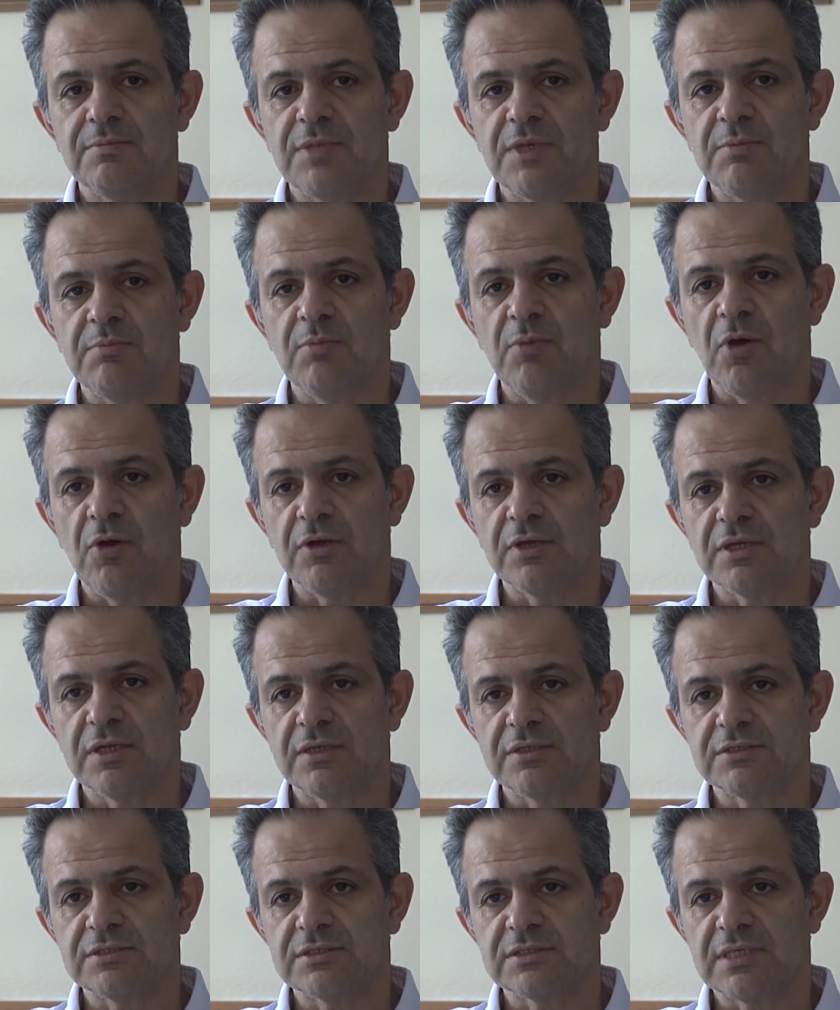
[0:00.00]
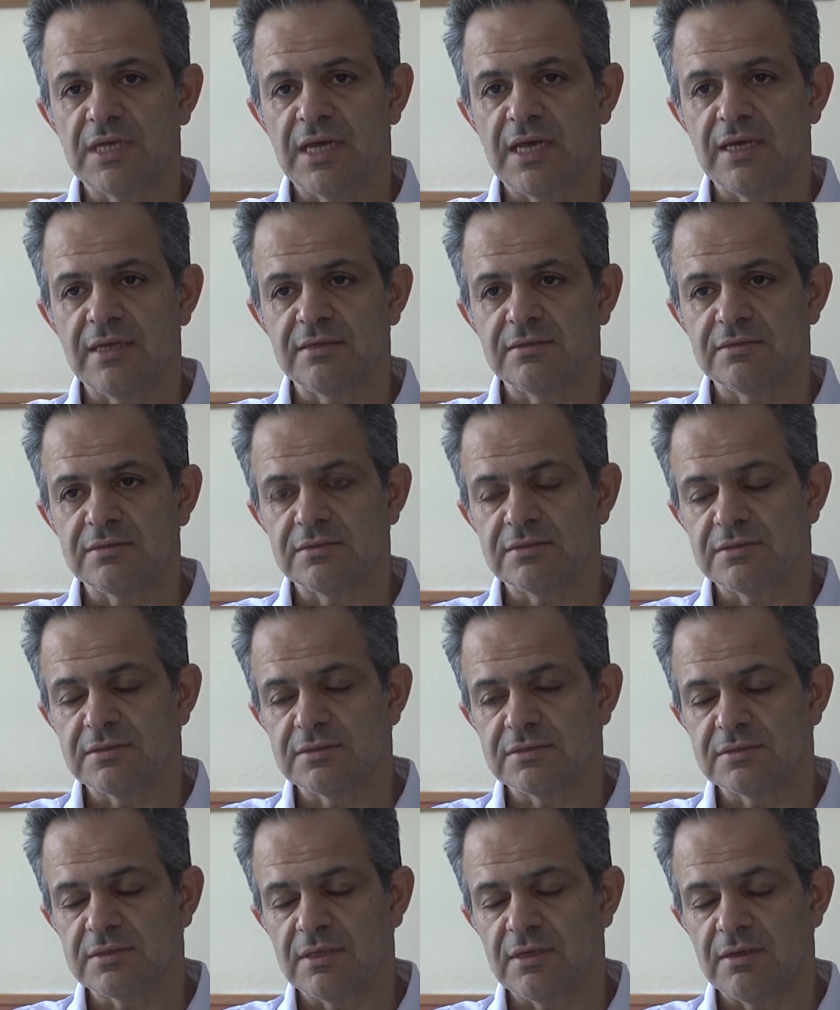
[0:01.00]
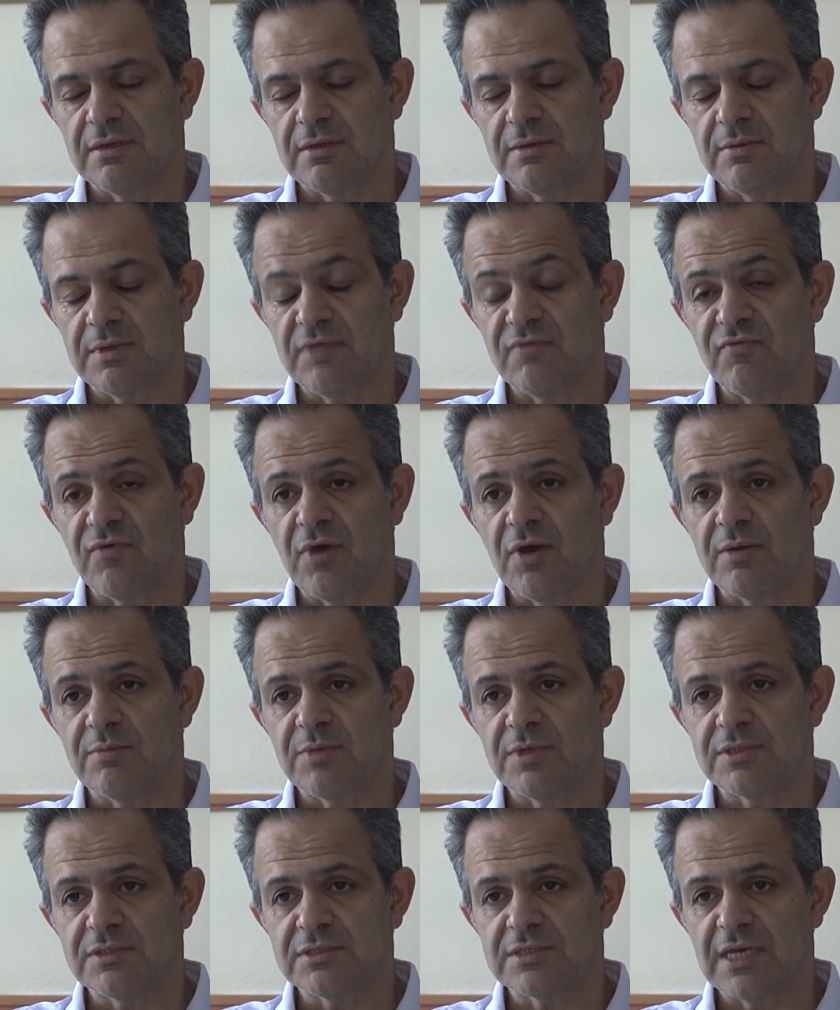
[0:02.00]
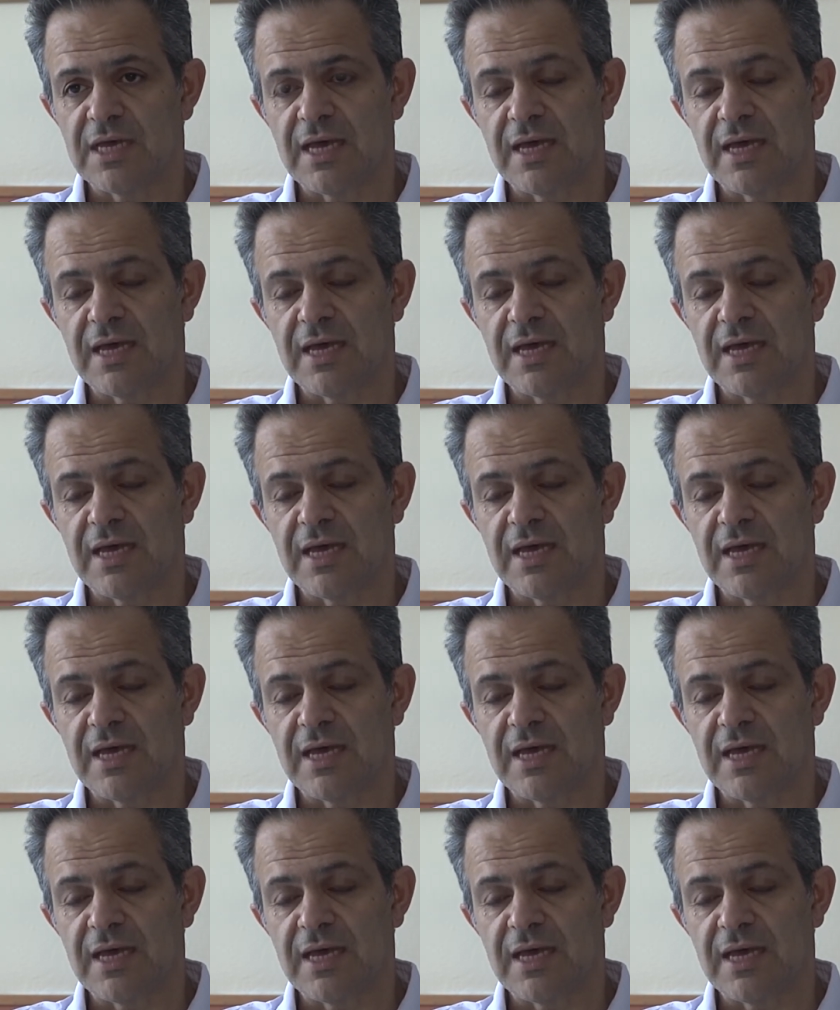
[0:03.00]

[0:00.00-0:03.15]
in markets and environment